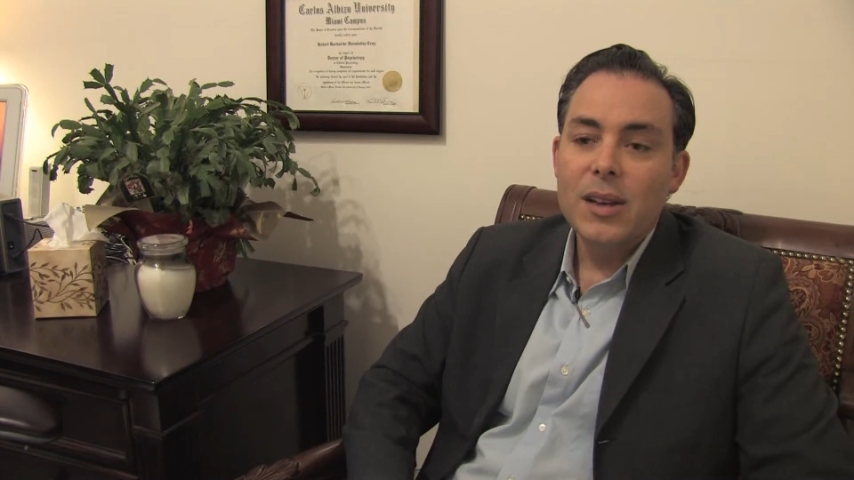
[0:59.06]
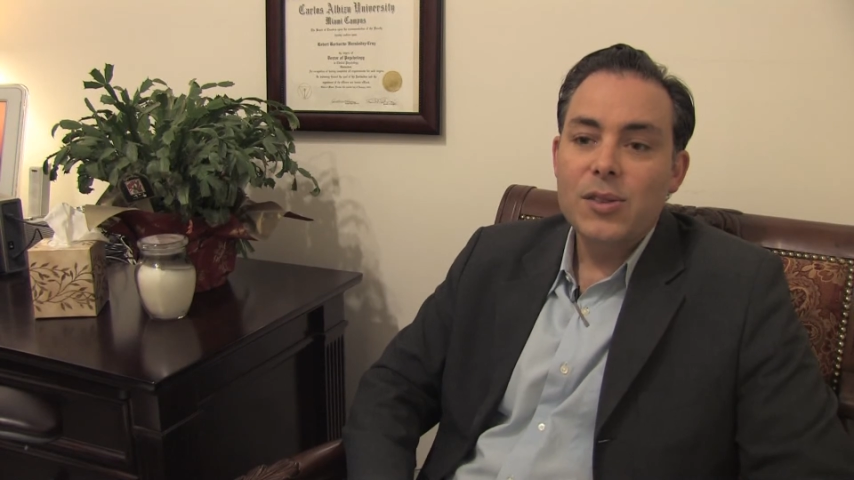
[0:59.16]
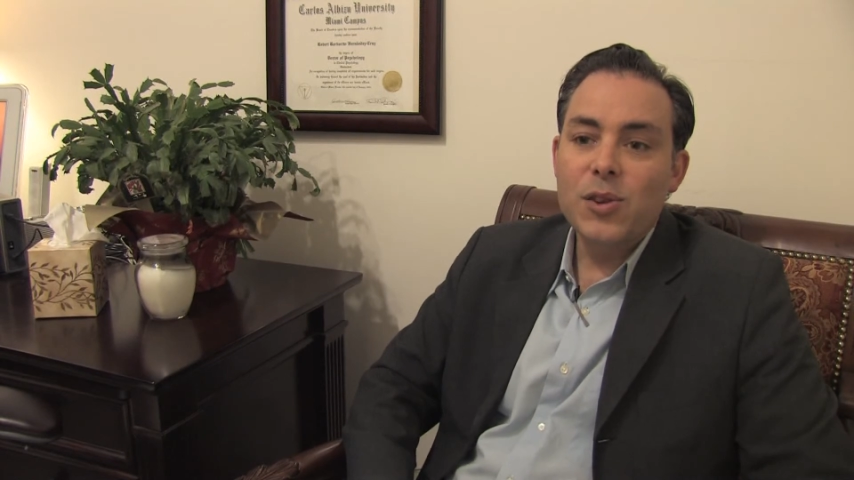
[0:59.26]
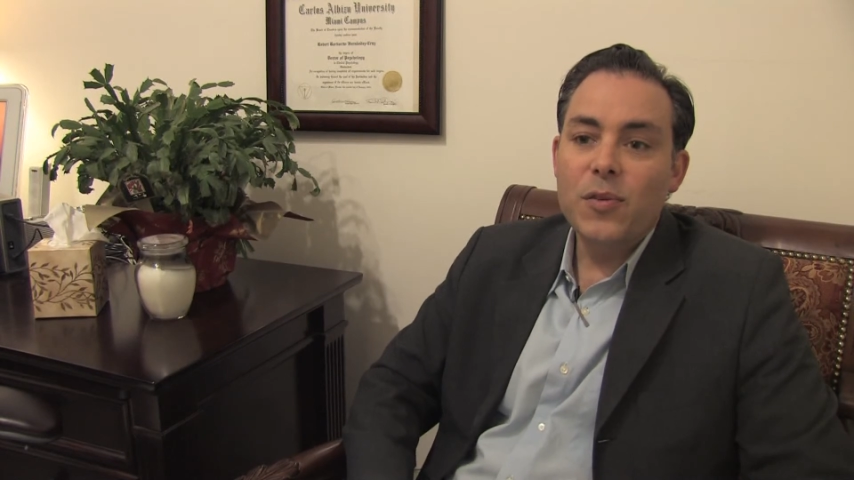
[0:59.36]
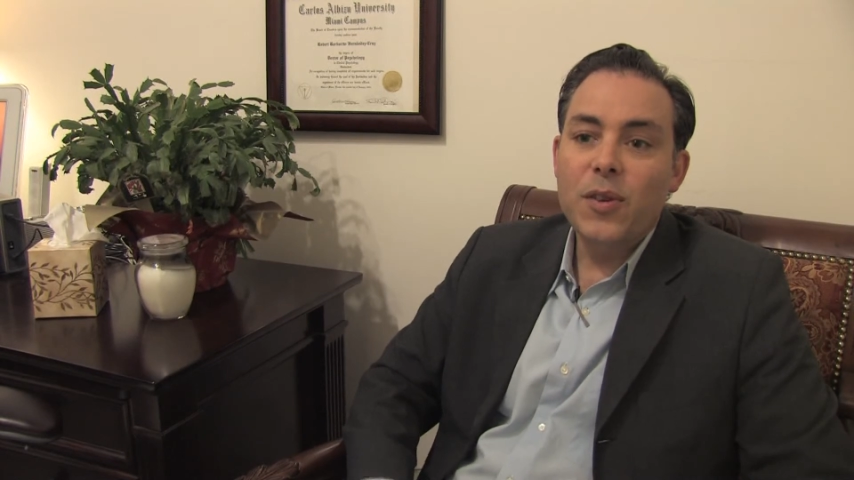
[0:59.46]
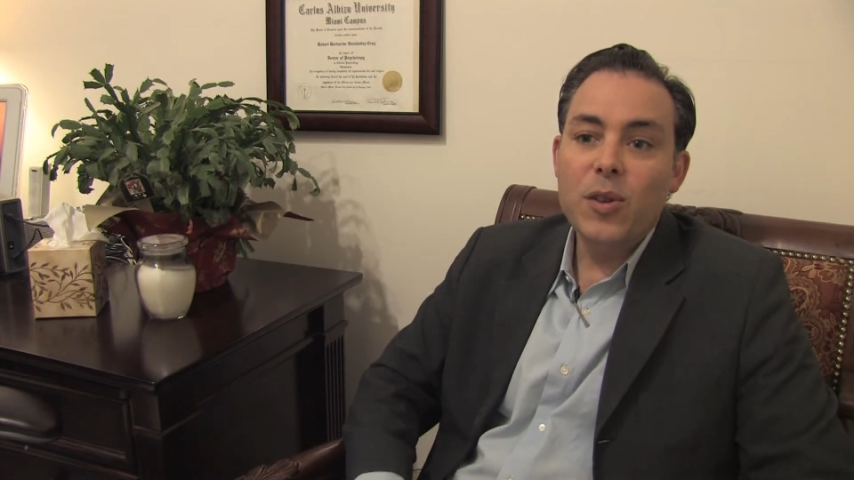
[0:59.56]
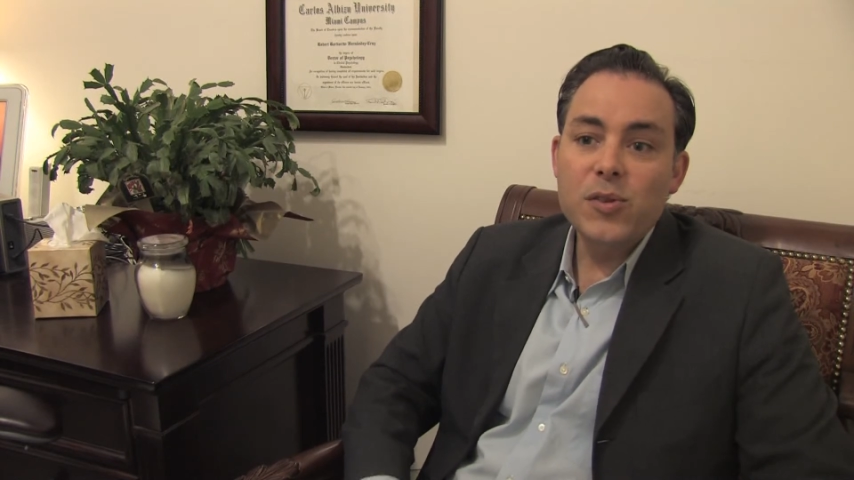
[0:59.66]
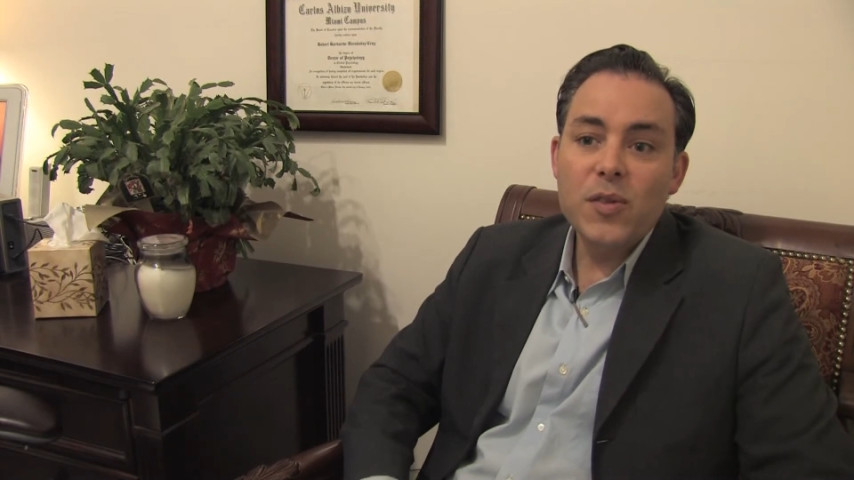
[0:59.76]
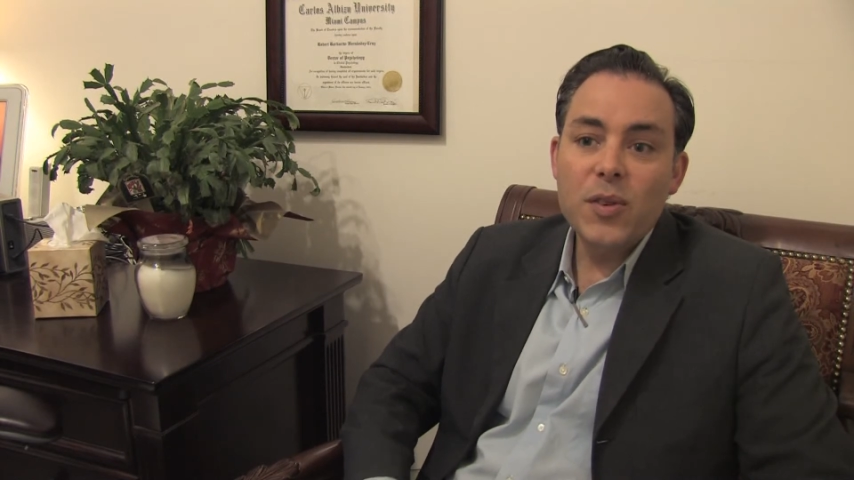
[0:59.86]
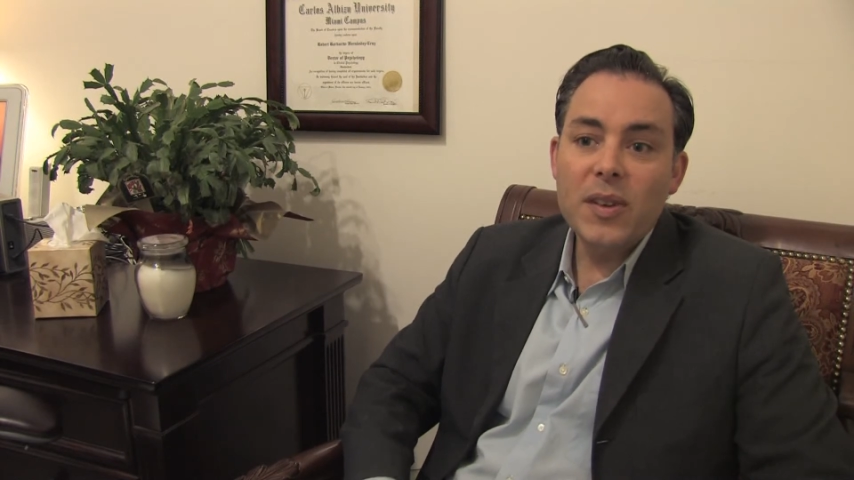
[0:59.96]
So for those
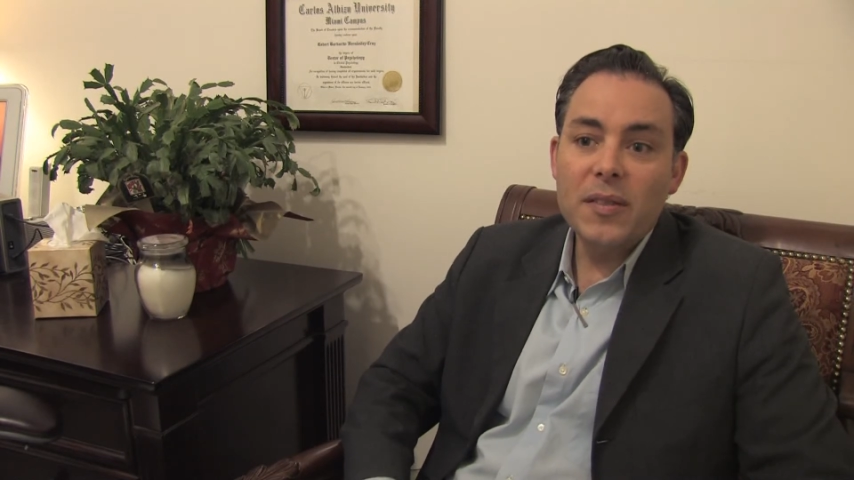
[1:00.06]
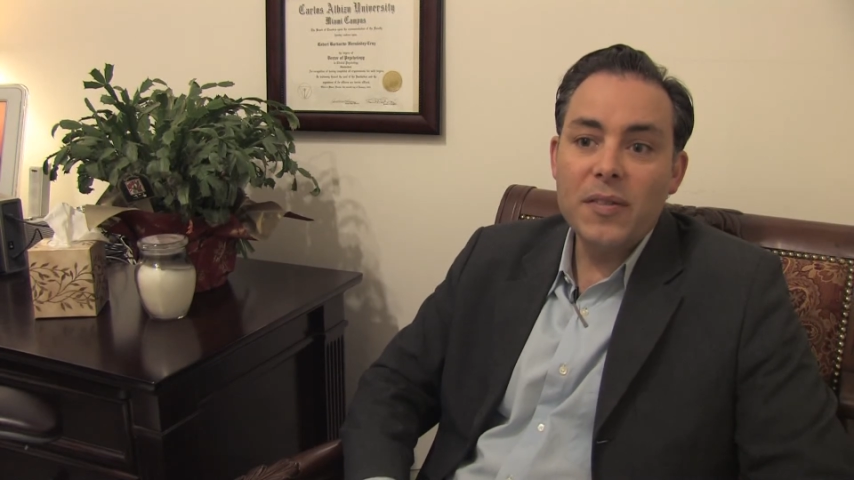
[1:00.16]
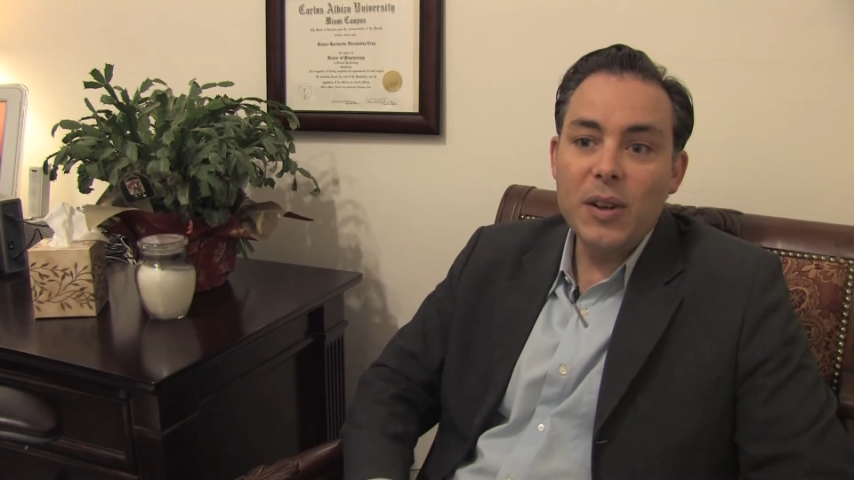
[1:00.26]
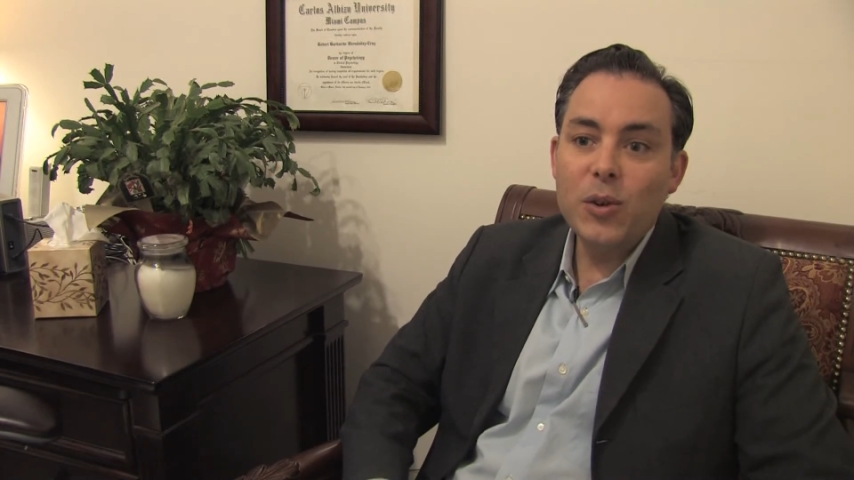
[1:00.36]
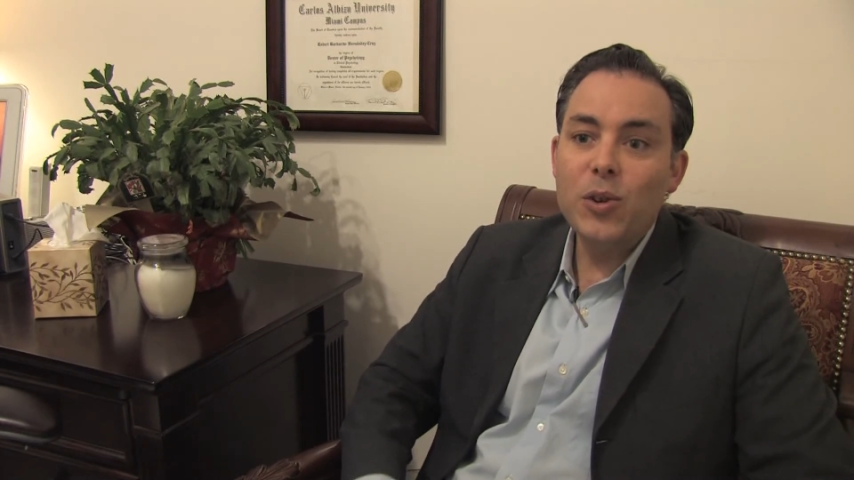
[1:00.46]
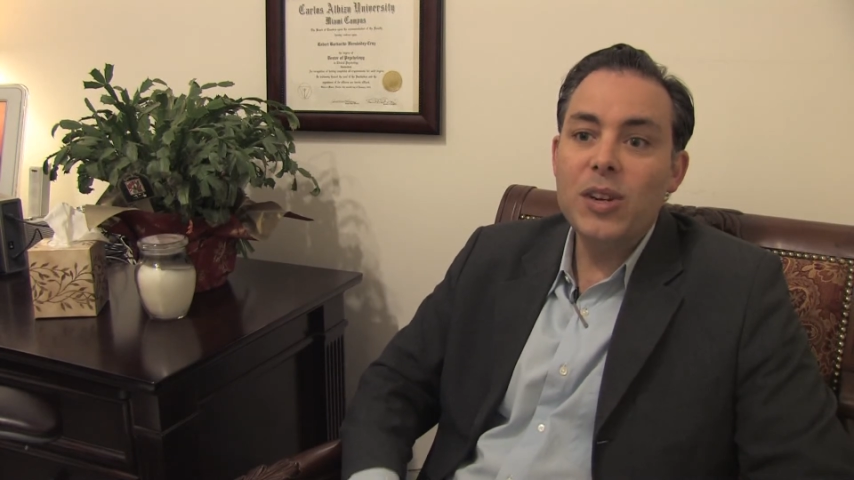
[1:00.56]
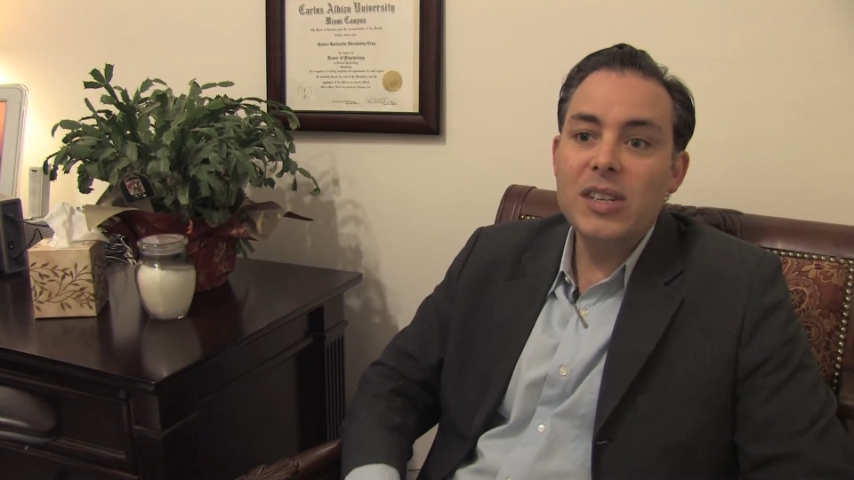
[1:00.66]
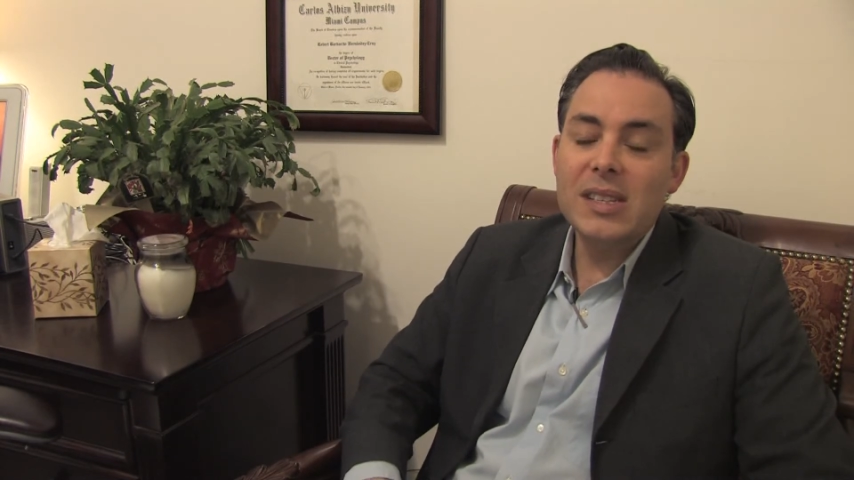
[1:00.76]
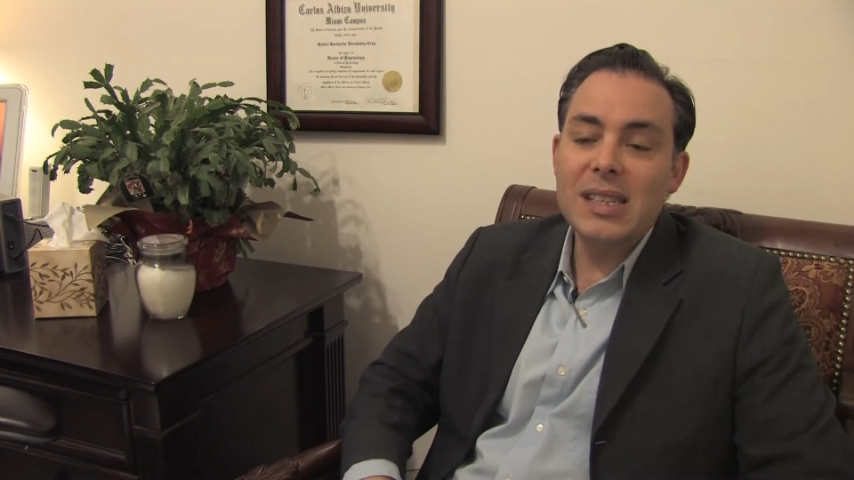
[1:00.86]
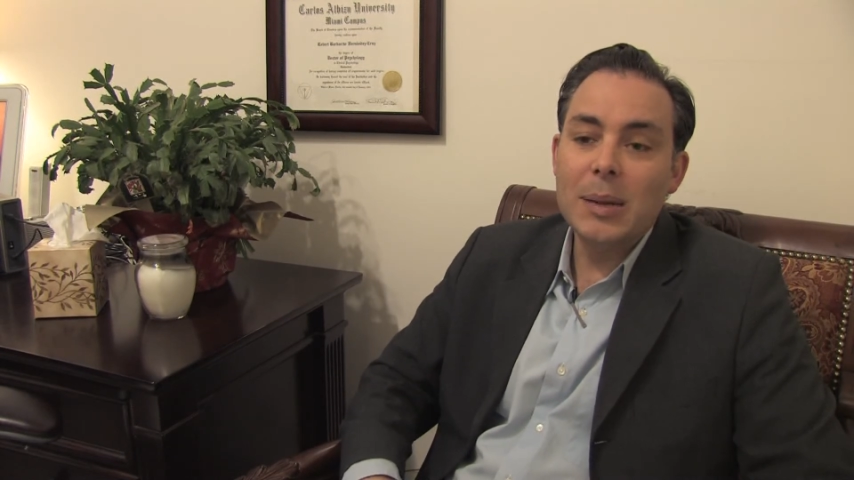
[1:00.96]
of you that feel you need
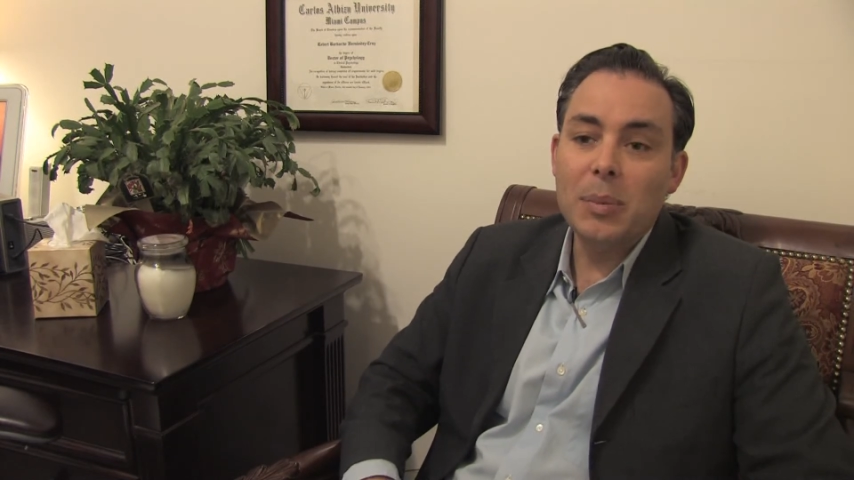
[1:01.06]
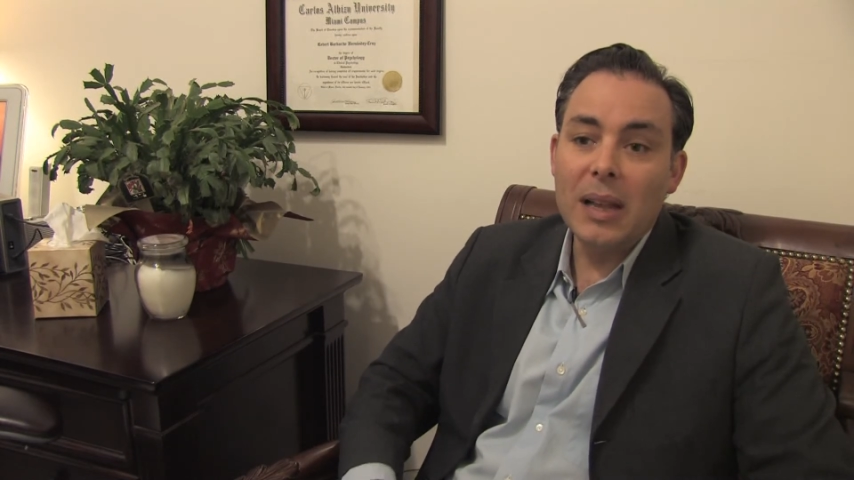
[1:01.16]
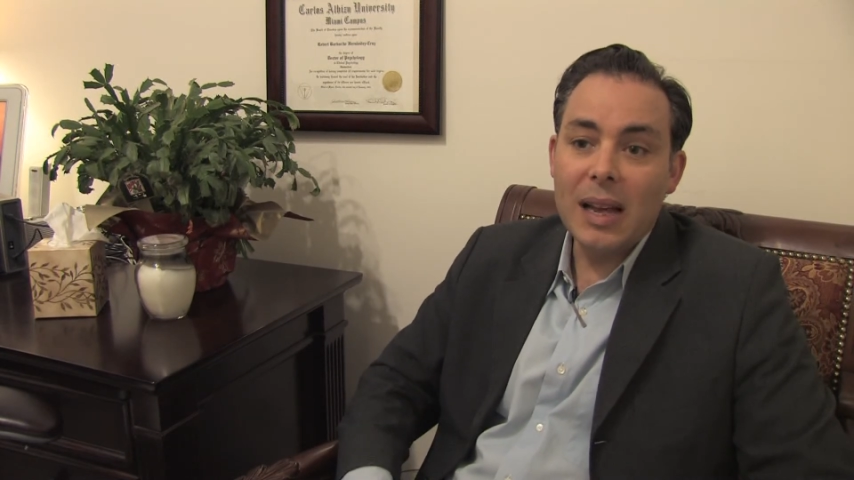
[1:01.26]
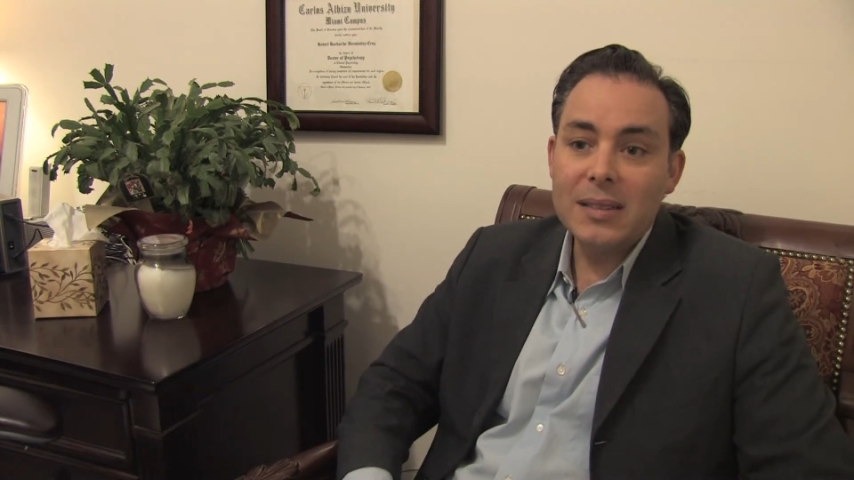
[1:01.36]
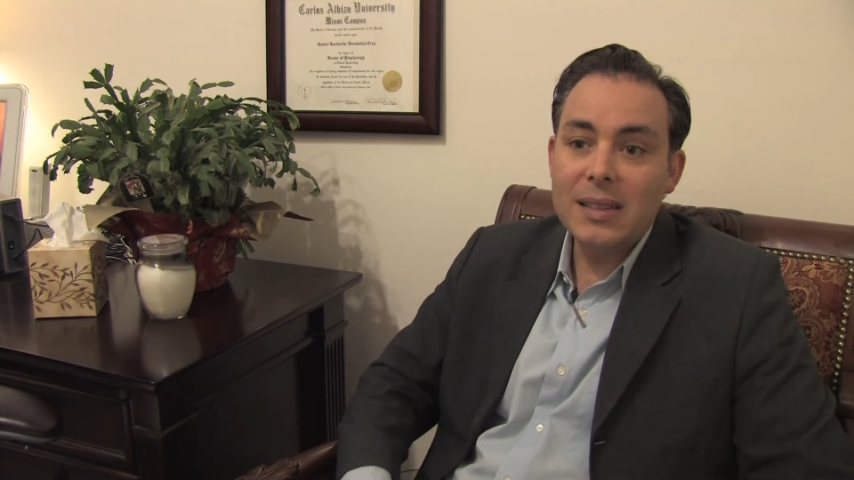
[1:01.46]
to sleep less